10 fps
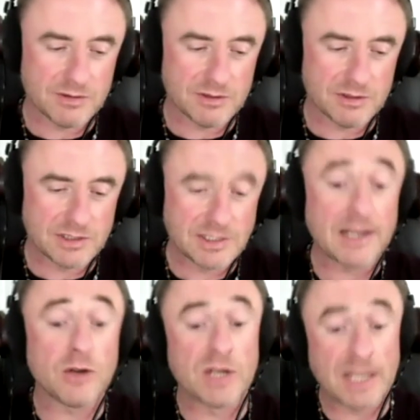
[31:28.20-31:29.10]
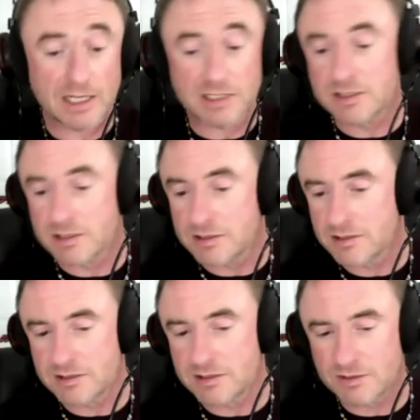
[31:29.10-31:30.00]

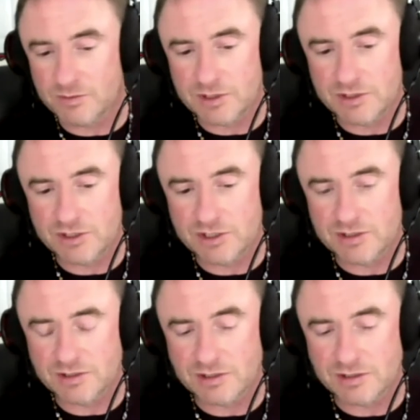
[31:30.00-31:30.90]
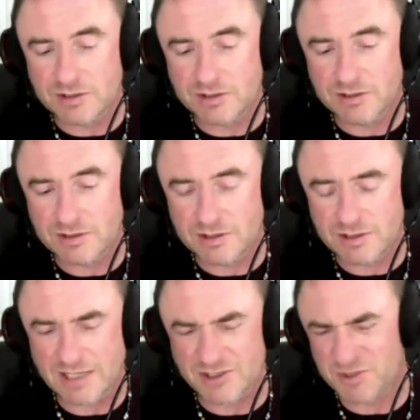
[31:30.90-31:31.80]
psychoanalysis, which is, is
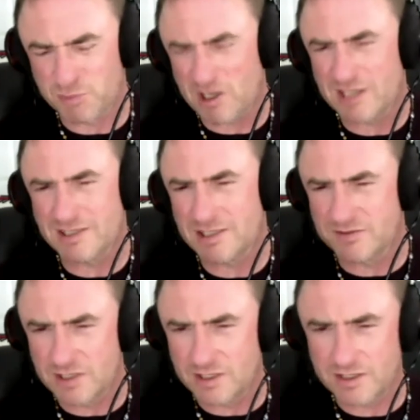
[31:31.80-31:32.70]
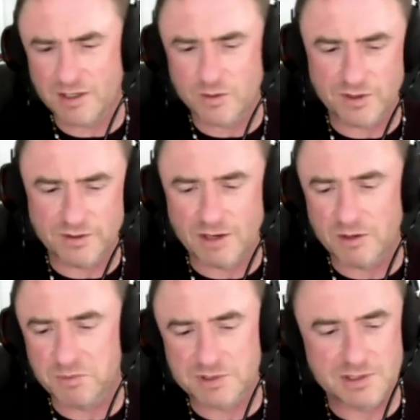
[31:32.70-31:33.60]
not just the process of sitting there with a
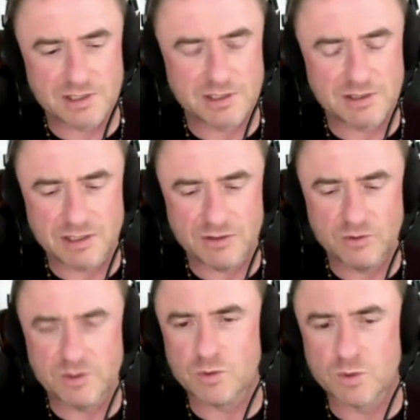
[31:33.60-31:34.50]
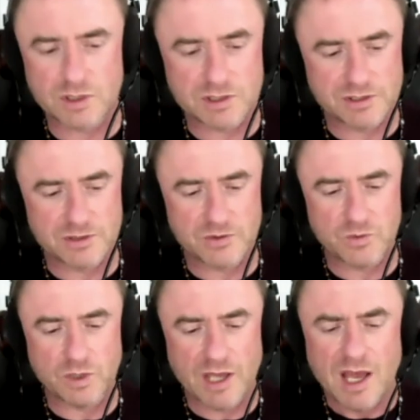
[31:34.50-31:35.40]
therapist and, and doing the work a certain
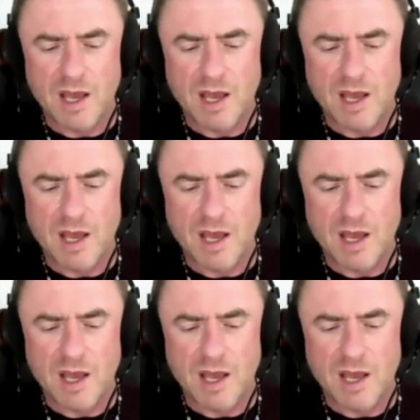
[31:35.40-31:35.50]
way,